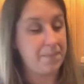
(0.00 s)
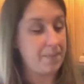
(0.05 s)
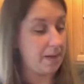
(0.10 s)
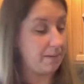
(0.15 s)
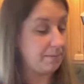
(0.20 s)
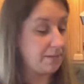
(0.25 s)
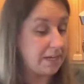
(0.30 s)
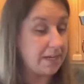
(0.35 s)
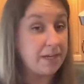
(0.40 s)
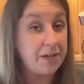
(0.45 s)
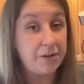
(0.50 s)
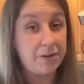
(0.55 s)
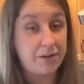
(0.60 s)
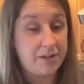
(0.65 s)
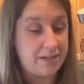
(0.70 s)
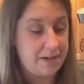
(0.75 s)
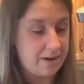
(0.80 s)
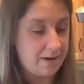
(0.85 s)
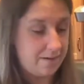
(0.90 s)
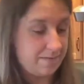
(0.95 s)
I'm taking good
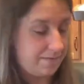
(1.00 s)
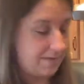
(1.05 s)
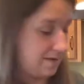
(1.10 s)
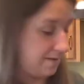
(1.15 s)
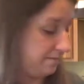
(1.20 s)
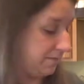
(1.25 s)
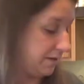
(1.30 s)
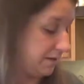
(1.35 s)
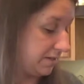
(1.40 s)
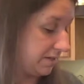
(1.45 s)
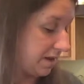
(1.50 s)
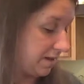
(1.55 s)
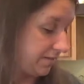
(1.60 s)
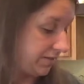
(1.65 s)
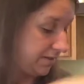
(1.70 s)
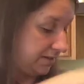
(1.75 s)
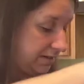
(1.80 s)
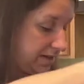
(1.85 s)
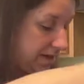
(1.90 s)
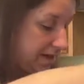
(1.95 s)
care of them because
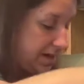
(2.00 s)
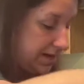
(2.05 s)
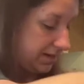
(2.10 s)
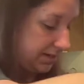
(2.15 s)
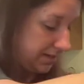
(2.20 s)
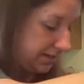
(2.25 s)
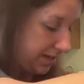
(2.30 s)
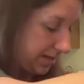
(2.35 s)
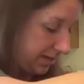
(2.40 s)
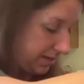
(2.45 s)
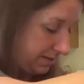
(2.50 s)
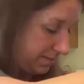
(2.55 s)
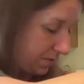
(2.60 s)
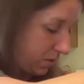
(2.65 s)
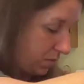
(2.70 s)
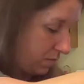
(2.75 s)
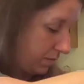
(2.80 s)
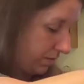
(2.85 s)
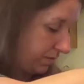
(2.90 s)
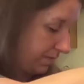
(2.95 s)
obviously I had to take them
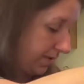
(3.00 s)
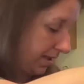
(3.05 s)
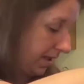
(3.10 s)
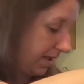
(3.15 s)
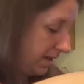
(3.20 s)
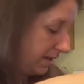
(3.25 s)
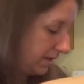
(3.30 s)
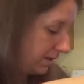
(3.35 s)
home with me.